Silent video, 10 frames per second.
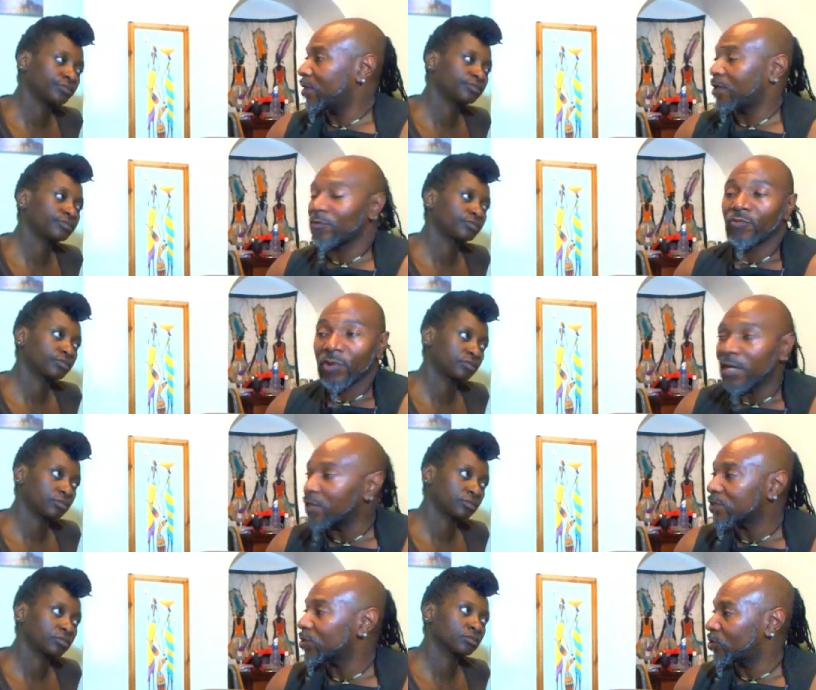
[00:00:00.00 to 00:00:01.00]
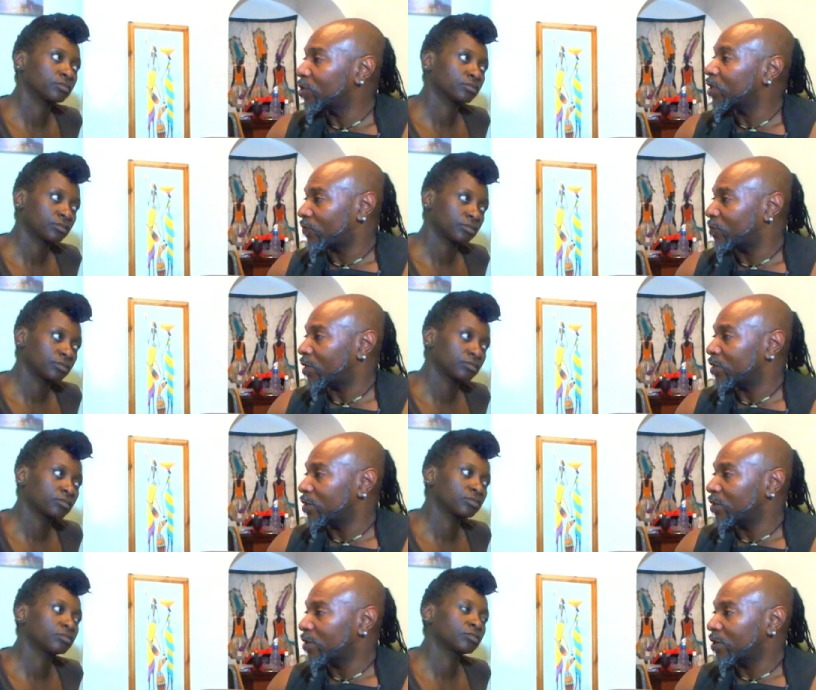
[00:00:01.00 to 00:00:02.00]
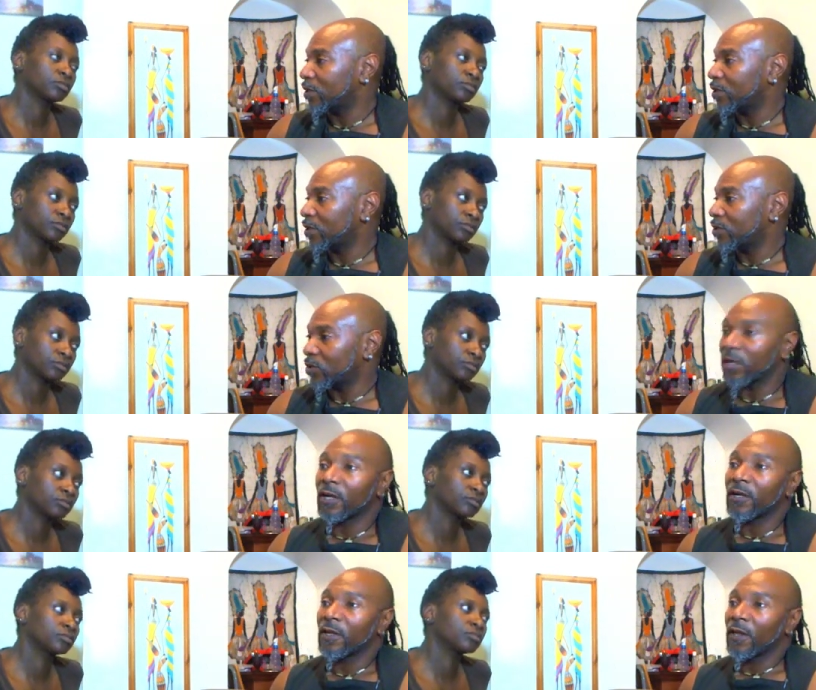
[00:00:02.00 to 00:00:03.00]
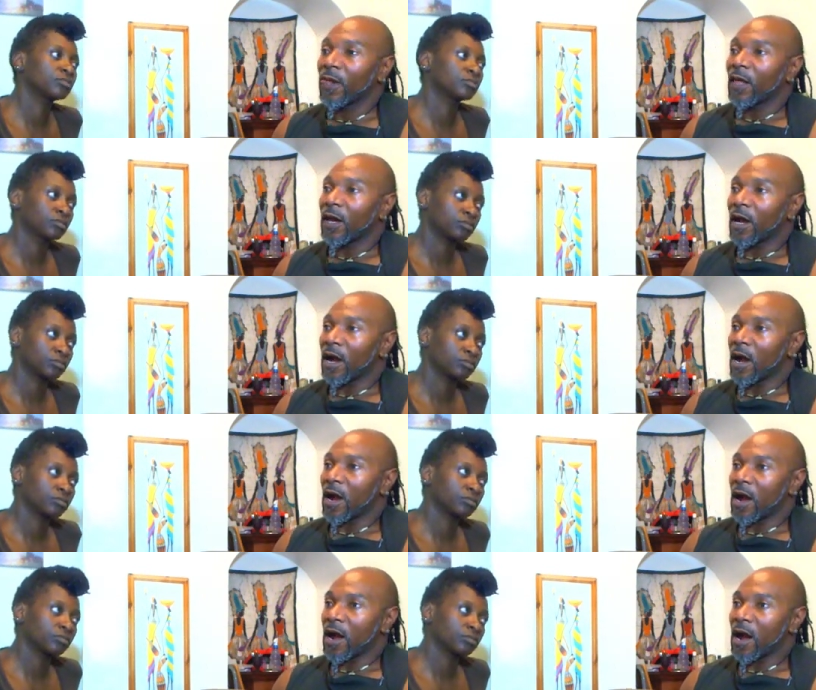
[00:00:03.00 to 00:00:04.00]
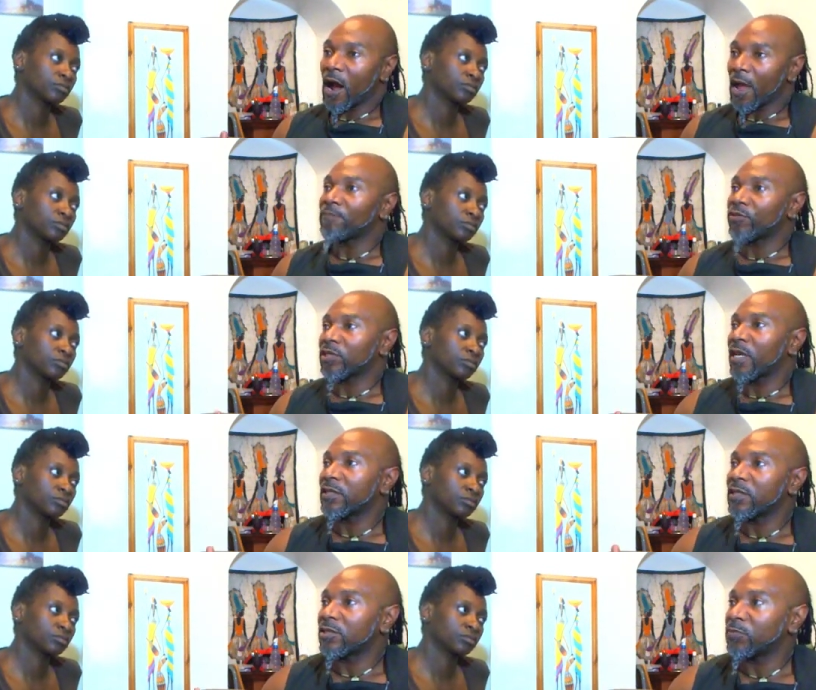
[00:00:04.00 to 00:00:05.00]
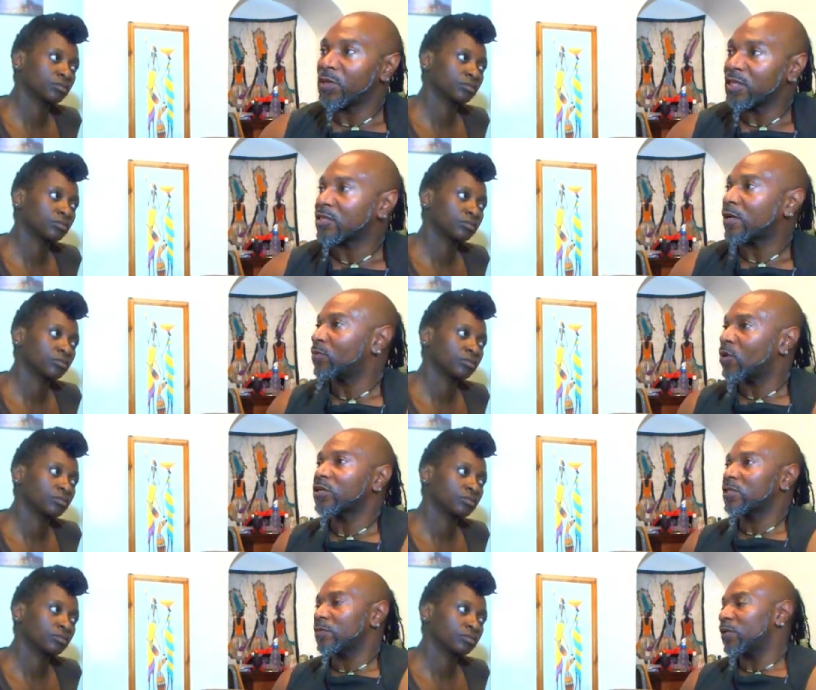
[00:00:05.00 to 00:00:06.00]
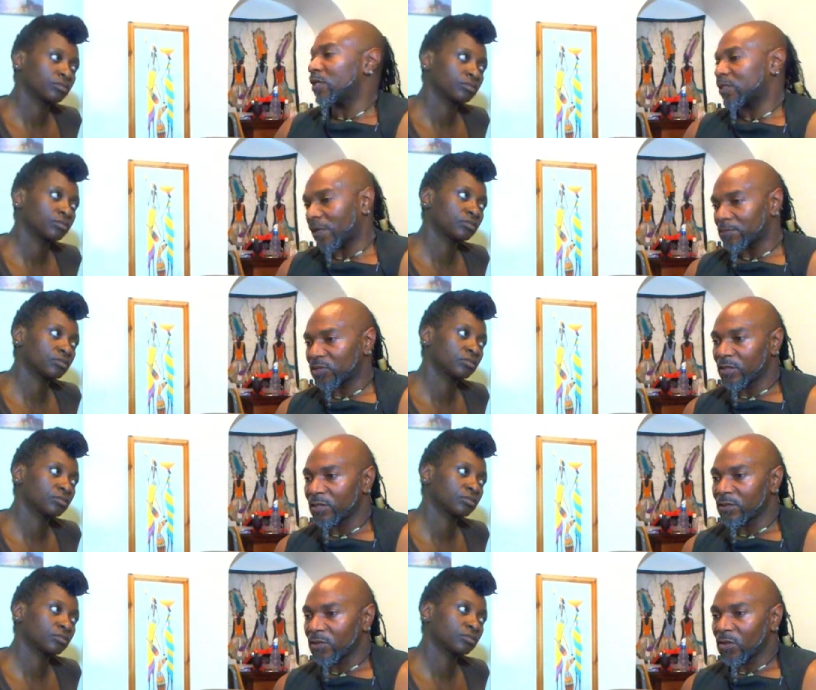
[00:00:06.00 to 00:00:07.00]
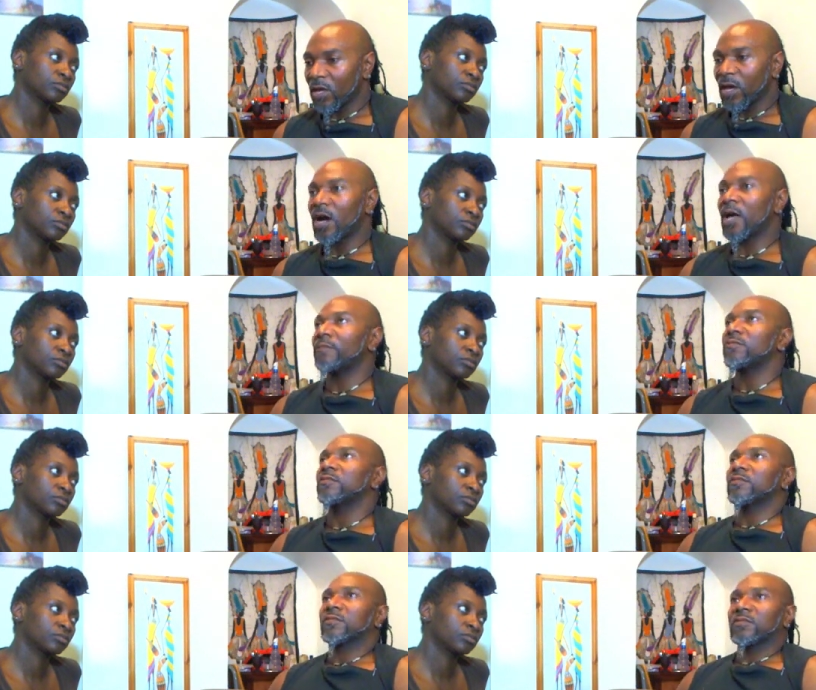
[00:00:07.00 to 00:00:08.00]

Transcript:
Speaker 1: me. It really isn't doing it for me. Yeah. I'm pretending to be somebody to be accepted. I'm